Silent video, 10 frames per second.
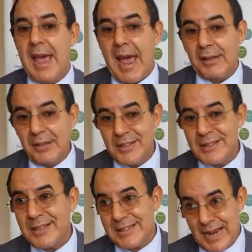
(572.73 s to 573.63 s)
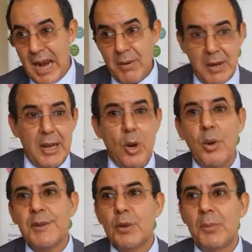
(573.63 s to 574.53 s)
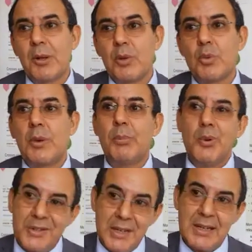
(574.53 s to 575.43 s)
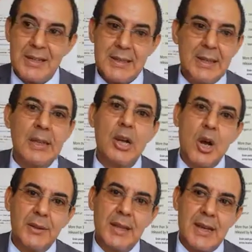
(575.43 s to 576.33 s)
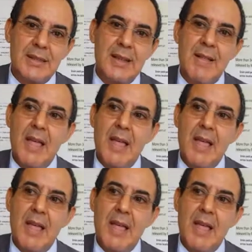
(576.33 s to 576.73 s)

And this is timely also because we're putting this in the context